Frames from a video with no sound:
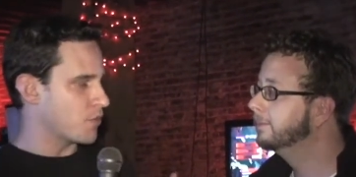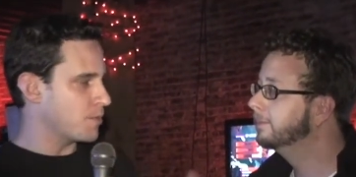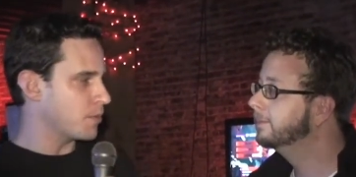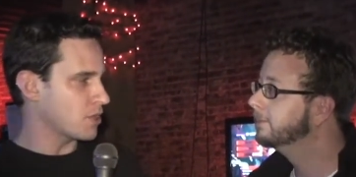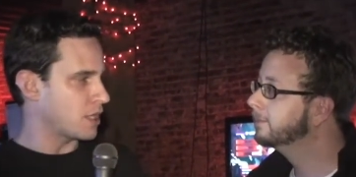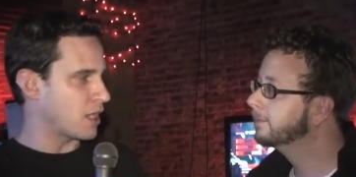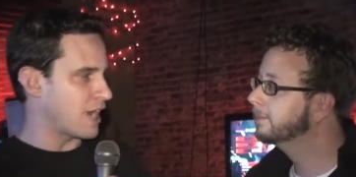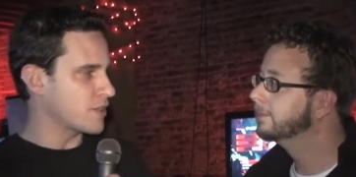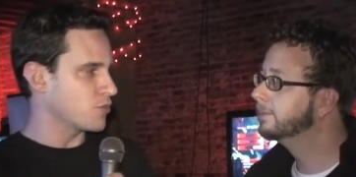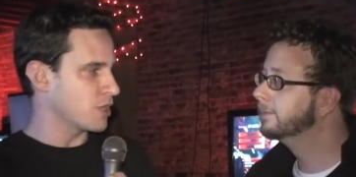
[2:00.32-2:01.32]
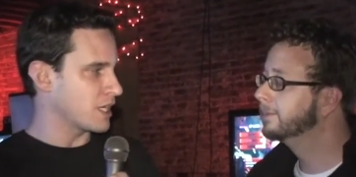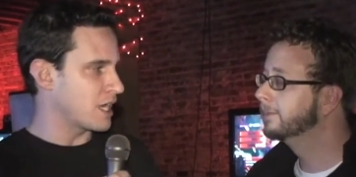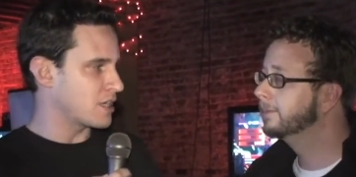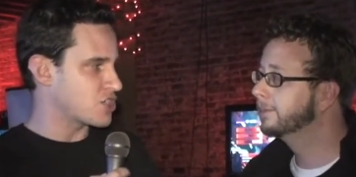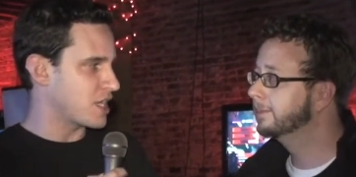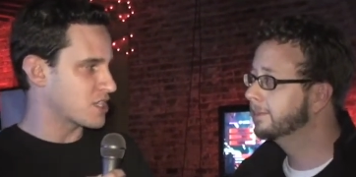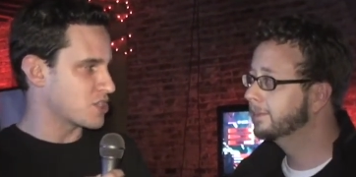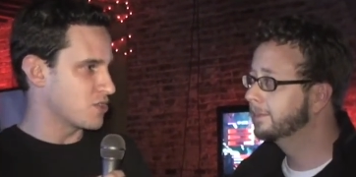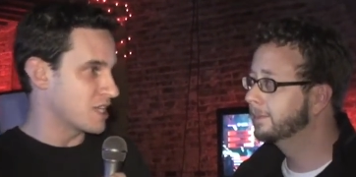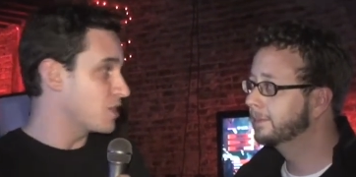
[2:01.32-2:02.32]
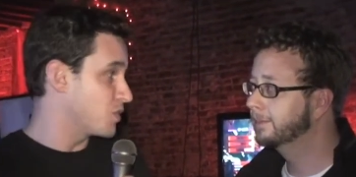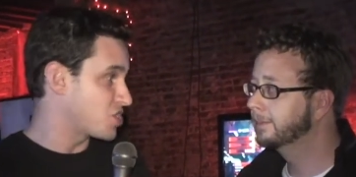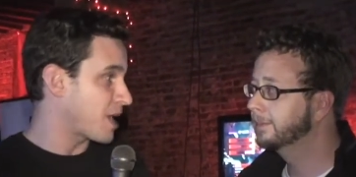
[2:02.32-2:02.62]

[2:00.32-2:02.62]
Speaker 1: for people that haven't really gotten a chance to get into a